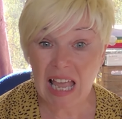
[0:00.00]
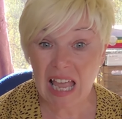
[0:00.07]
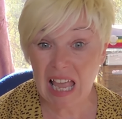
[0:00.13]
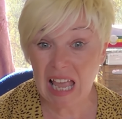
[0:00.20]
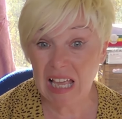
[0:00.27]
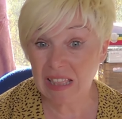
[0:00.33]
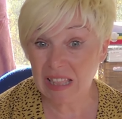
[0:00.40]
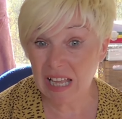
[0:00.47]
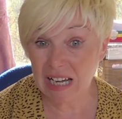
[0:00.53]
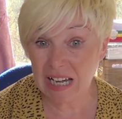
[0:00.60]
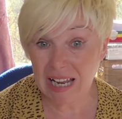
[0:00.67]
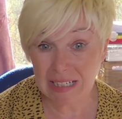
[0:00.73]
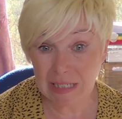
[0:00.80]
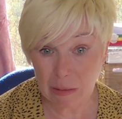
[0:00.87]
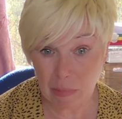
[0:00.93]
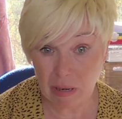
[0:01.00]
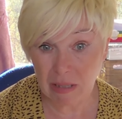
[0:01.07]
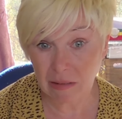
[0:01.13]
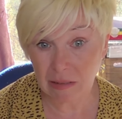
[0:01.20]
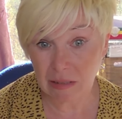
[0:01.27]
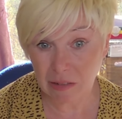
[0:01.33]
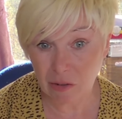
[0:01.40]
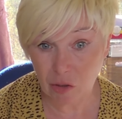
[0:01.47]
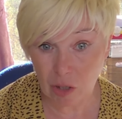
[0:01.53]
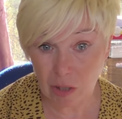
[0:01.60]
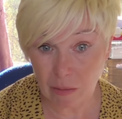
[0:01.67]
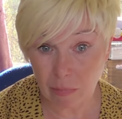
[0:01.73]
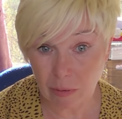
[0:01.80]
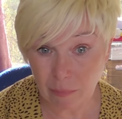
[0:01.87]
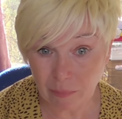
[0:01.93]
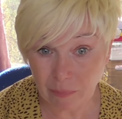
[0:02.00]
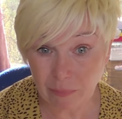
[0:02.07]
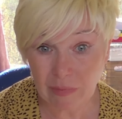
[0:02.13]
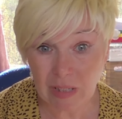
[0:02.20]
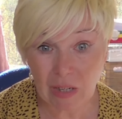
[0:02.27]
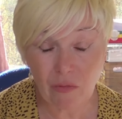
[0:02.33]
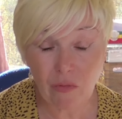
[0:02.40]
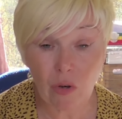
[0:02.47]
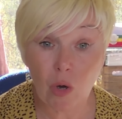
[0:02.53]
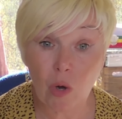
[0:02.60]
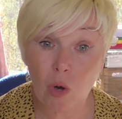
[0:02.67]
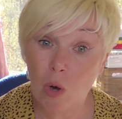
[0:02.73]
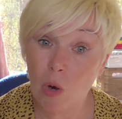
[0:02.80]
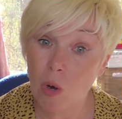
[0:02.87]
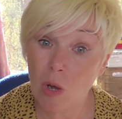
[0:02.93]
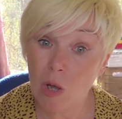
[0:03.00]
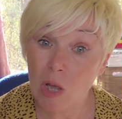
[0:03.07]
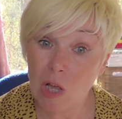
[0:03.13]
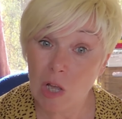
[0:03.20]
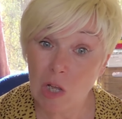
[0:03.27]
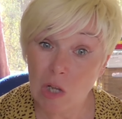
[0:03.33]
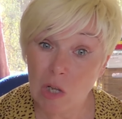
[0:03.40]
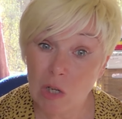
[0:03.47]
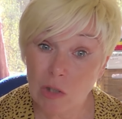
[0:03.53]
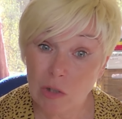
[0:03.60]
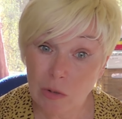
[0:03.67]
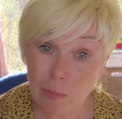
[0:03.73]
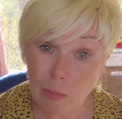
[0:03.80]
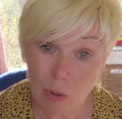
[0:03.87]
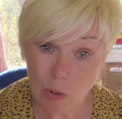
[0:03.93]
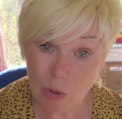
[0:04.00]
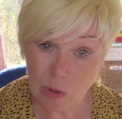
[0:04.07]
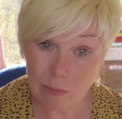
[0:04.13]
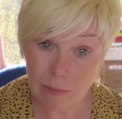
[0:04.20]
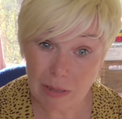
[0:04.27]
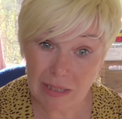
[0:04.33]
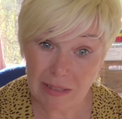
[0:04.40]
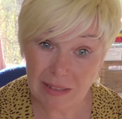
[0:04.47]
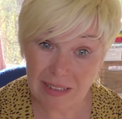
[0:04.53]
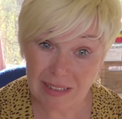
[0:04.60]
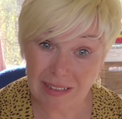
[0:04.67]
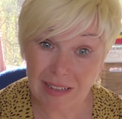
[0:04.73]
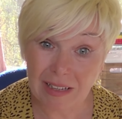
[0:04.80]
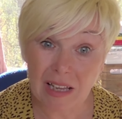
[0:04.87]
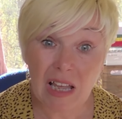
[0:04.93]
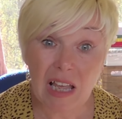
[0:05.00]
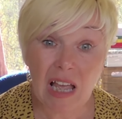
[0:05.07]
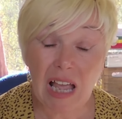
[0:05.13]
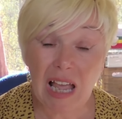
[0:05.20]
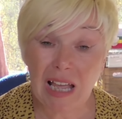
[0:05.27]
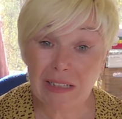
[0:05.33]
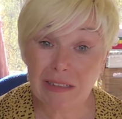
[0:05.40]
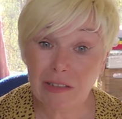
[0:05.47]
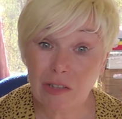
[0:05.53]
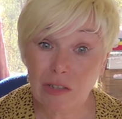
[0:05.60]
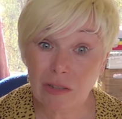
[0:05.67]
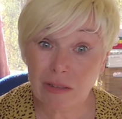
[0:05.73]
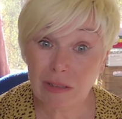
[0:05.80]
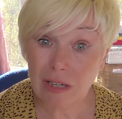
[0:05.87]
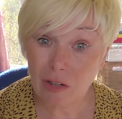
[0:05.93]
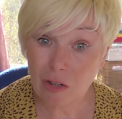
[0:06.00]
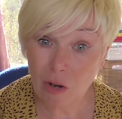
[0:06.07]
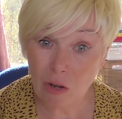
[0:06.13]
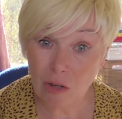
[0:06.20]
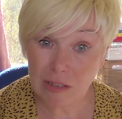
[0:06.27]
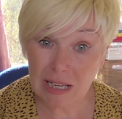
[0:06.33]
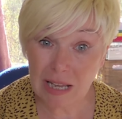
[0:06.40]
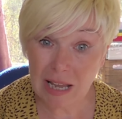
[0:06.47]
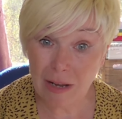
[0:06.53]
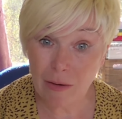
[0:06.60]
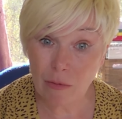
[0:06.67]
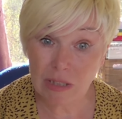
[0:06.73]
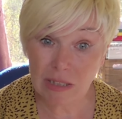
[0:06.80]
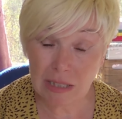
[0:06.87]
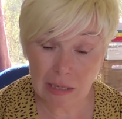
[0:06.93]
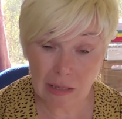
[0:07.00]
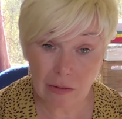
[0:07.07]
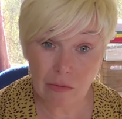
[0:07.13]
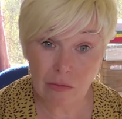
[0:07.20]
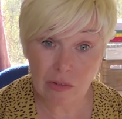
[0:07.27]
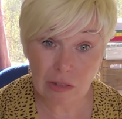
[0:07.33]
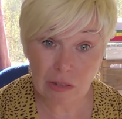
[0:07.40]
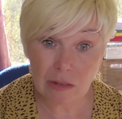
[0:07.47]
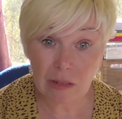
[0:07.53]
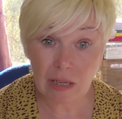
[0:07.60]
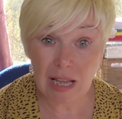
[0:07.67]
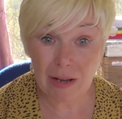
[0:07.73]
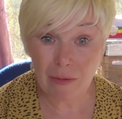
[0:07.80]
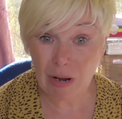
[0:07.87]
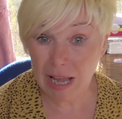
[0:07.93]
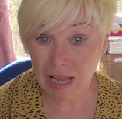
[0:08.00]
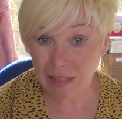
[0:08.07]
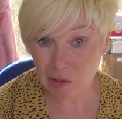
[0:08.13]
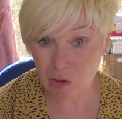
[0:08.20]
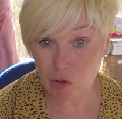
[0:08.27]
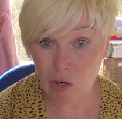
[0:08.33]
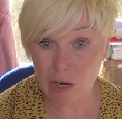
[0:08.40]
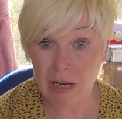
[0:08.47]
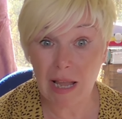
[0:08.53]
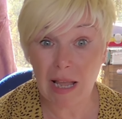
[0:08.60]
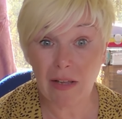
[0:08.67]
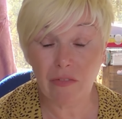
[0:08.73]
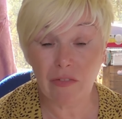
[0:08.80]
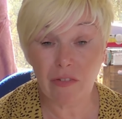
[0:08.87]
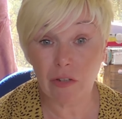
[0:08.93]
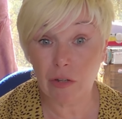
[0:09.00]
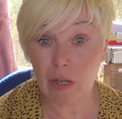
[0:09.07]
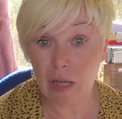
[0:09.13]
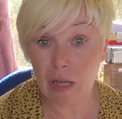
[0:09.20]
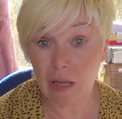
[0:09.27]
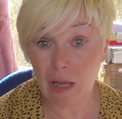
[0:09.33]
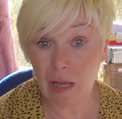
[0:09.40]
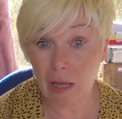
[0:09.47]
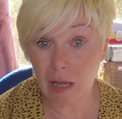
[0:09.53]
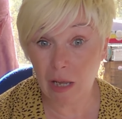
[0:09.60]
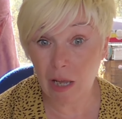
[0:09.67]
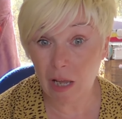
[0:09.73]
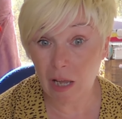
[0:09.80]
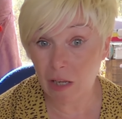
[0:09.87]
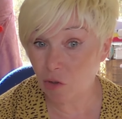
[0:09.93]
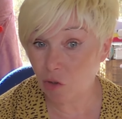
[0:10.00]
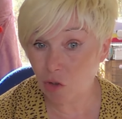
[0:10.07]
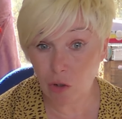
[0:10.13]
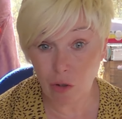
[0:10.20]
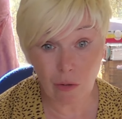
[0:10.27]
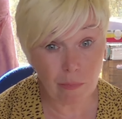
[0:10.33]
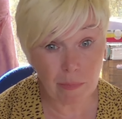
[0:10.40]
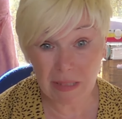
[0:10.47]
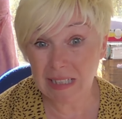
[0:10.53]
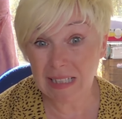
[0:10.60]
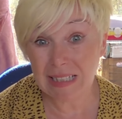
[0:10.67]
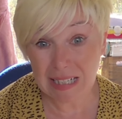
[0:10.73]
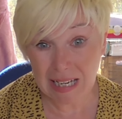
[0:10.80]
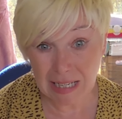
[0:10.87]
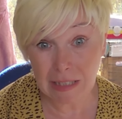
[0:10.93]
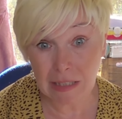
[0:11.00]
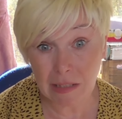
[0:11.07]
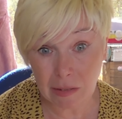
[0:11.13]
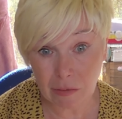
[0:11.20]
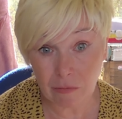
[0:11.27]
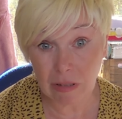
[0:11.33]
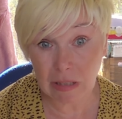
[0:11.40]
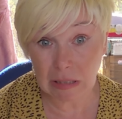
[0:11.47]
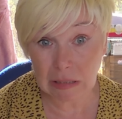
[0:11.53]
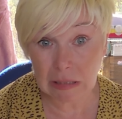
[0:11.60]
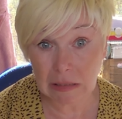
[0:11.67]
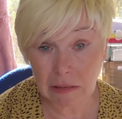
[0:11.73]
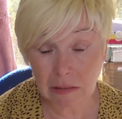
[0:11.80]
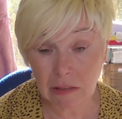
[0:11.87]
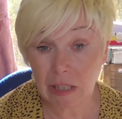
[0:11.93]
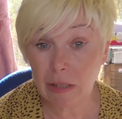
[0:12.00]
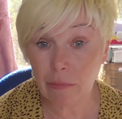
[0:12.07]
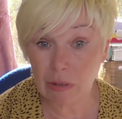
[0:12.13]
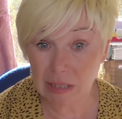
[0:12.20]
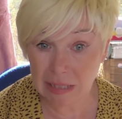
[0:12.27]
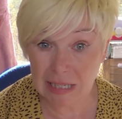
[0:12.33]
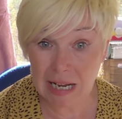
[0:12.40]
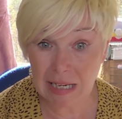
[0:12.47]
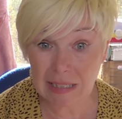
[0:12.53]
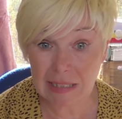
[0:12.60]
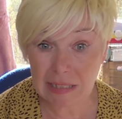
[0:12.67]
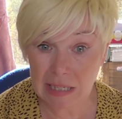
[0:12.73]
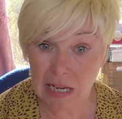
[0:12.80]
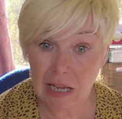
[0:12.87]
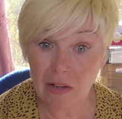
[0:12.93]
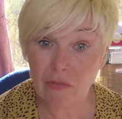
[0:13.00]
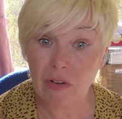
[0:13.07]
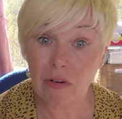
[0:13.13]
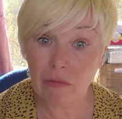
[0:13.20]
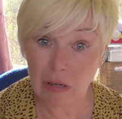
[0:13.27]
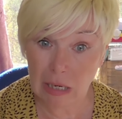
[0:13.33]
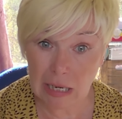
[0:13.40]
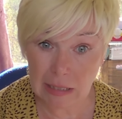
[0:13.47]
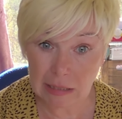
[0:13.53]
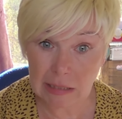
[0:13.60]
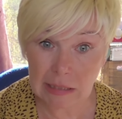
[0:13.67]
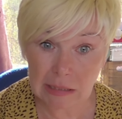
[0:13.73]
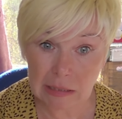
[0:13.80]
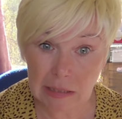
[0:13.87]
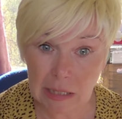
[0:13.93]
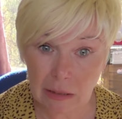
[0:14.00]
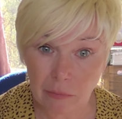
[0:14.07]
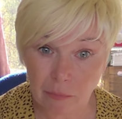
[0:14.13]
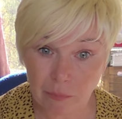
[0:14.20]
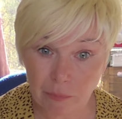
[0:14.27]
and then headed back to the ship for more sunbathing and got ourselves our head straight after two busy days. Really, it was nice to have a relaxing day.